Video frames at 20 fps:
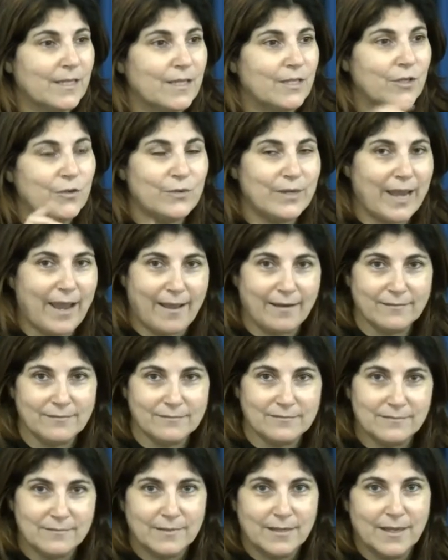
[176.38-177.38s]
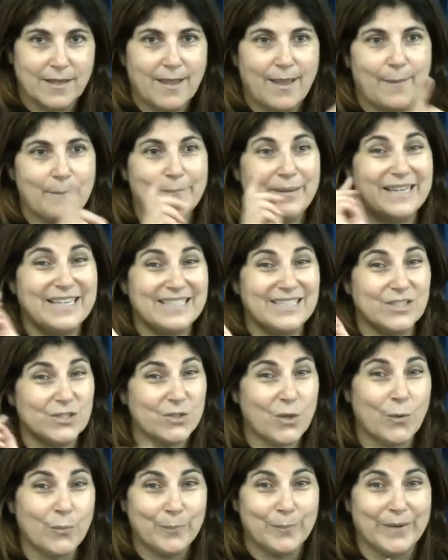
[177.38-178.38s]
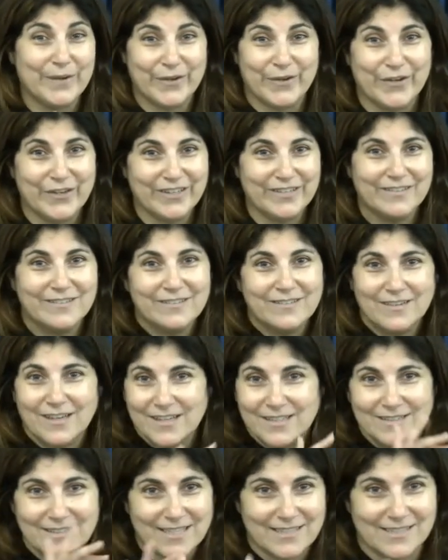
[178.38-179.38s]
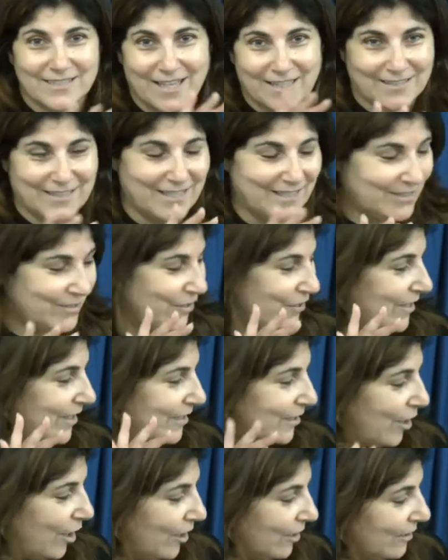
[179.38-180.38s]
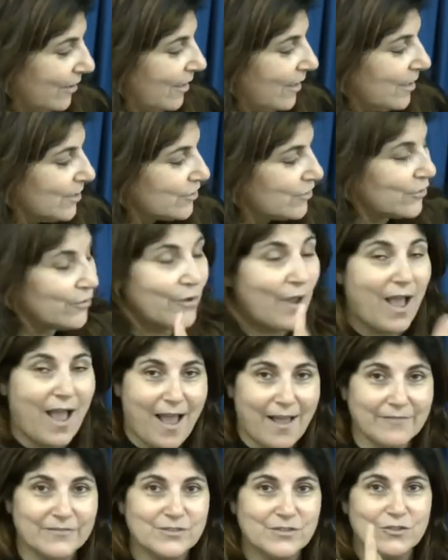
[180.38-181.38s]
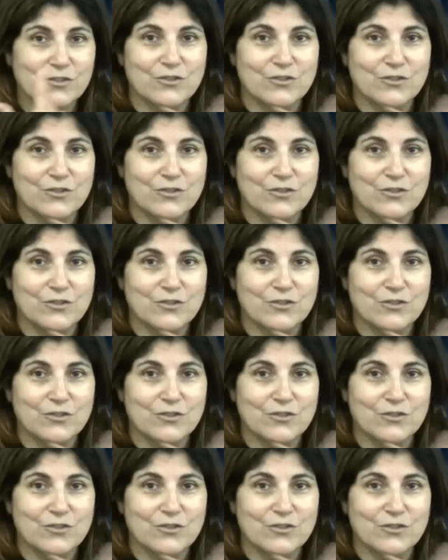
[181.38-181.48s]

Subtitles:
You can, but it's so bitter, it does not taste good at all. So you have to